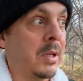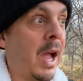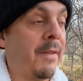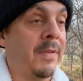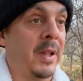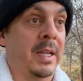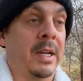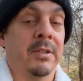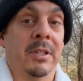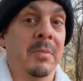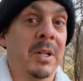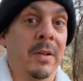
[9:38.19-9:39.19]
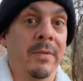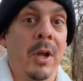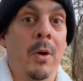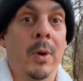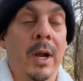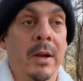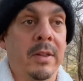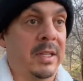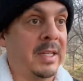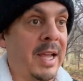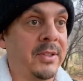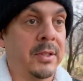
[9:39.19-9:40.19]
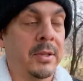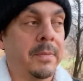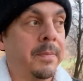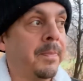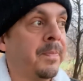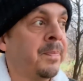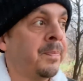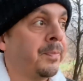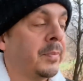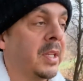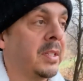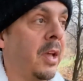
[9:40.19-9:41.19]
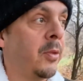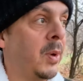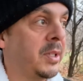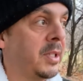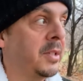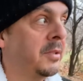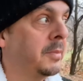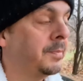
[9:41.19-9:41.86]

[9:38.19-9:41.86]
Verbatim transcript: I felt like I was in the middle of nowhere, the desert, Southwest desert